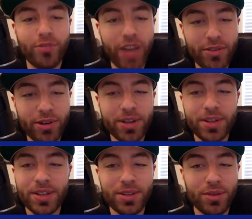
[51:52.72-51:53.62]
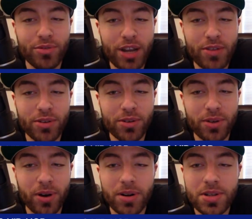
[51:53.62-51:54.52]
favorite eh, a favorite
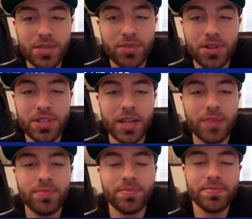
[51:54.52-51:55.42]
artist of all time?